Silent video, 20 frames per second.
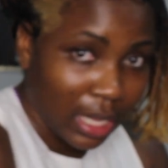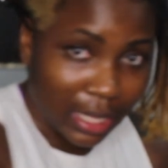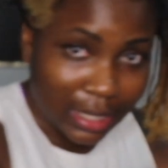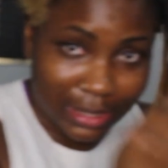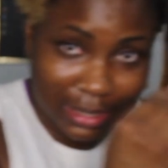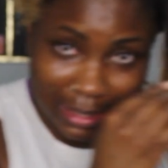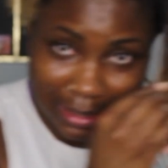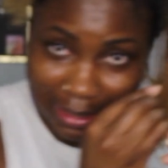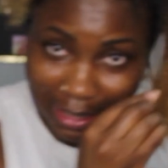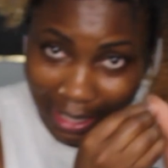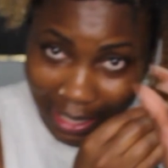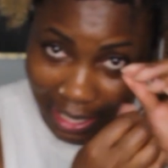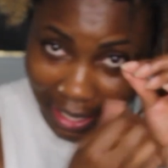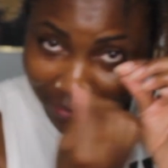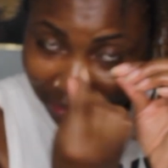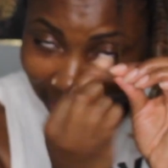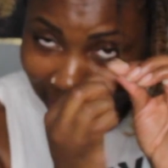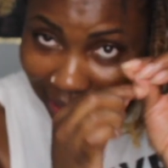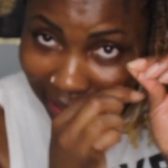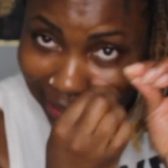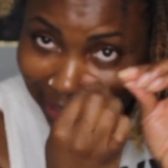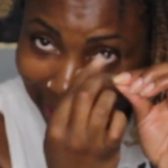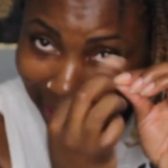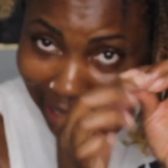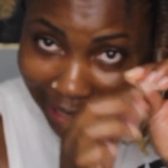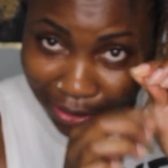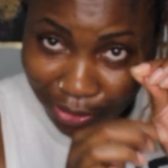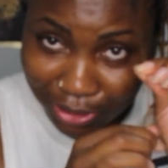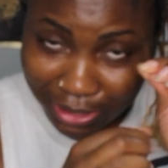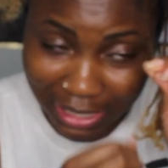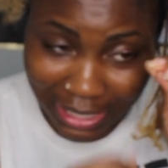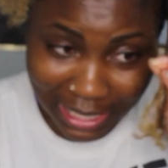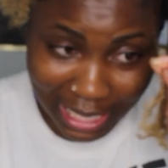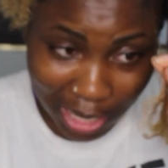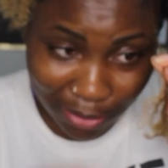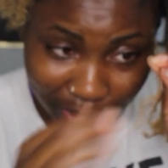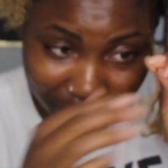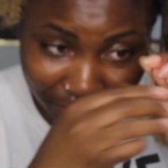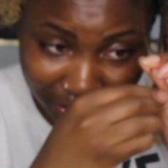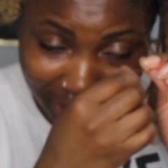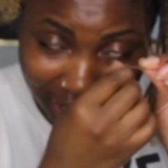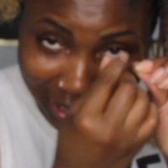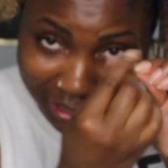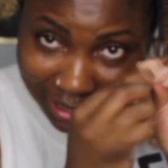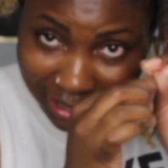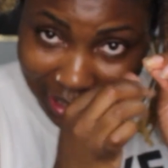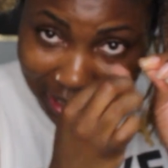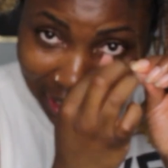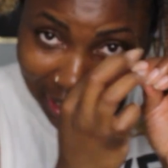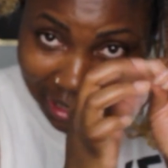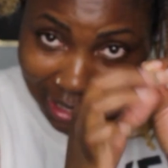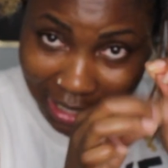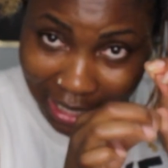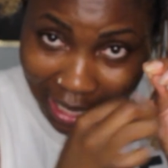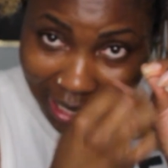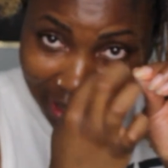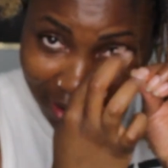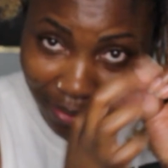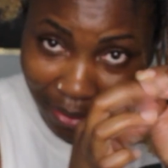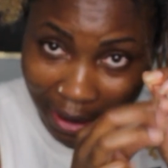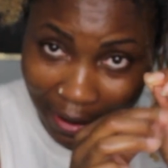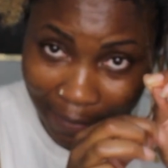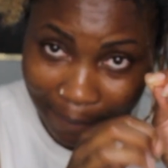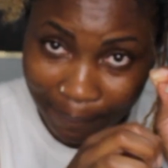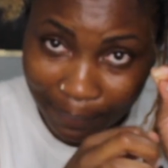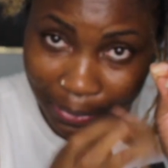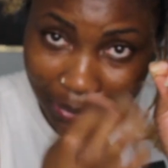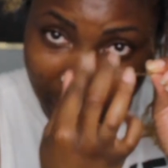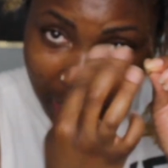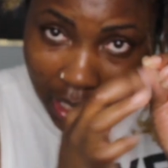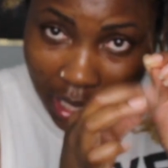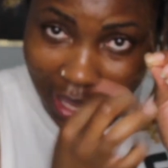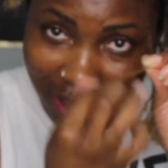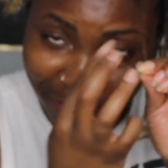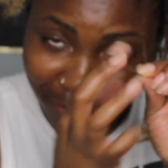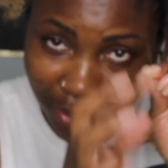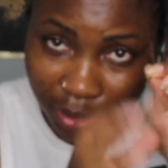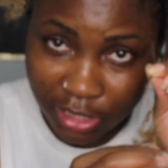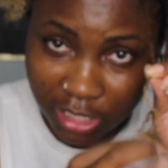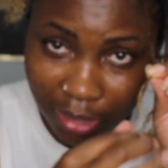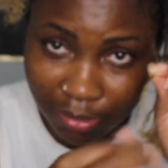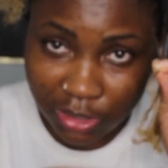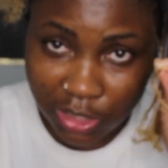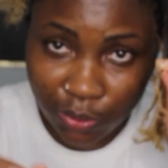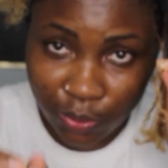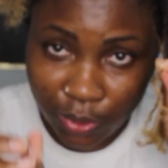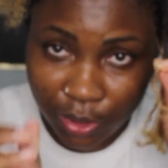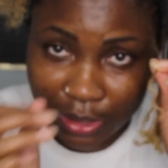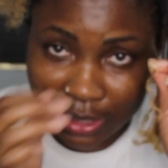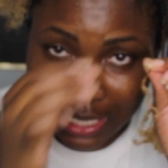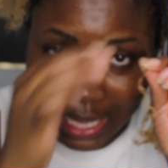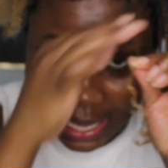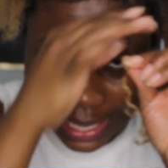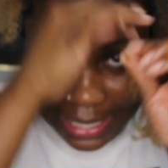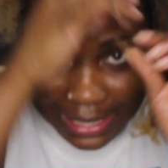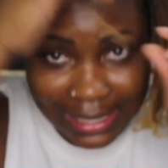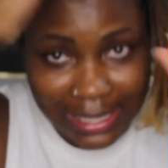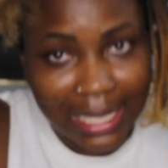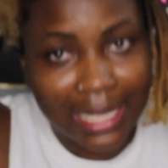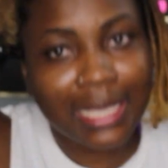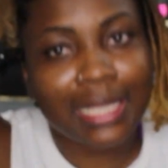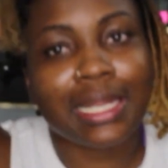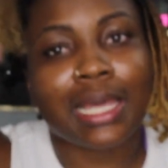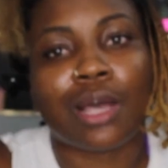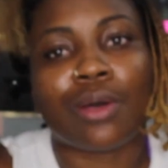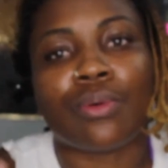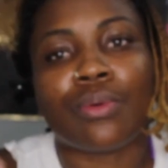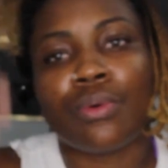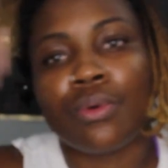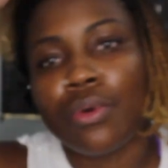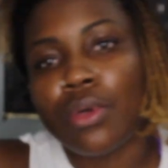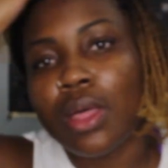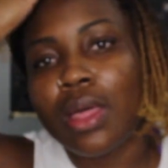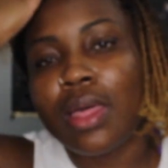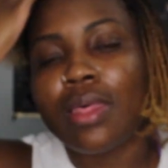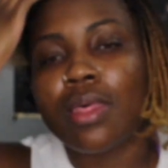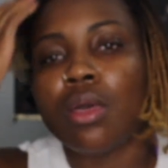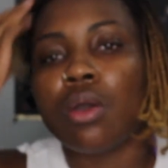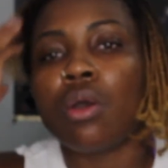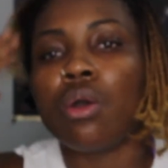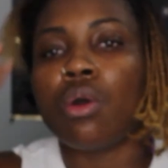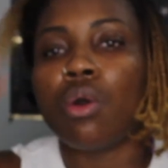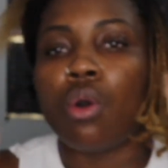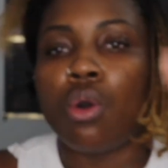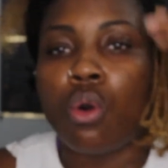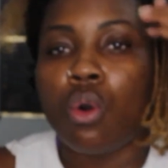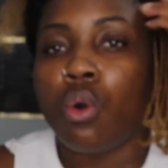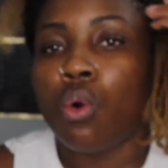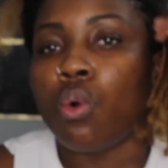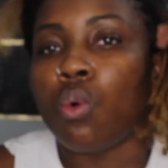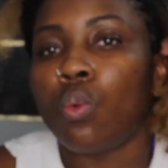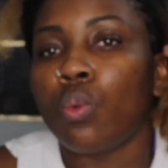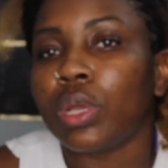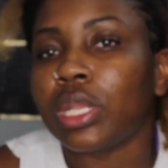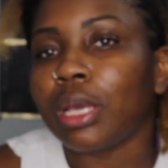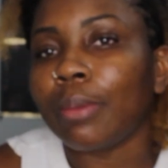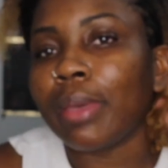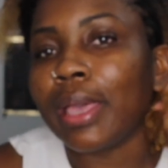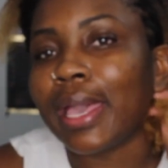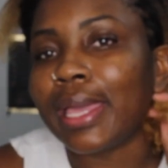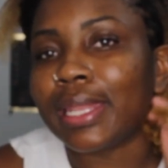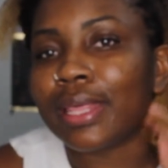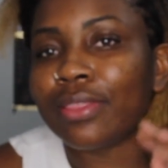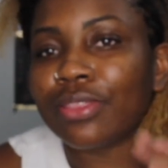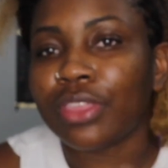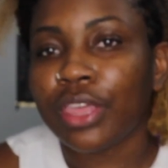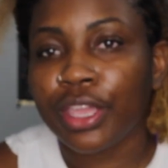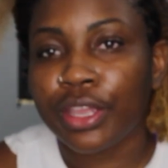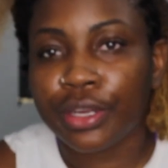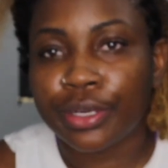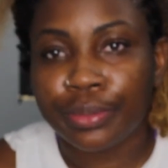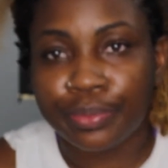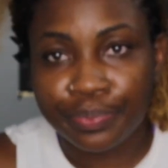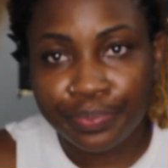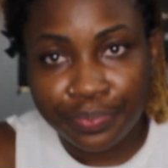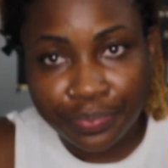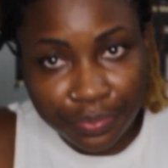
And since I have like a 9 or 10 hour flight to London anyway, if worst comes to worst, I can take it out when I'm headed there.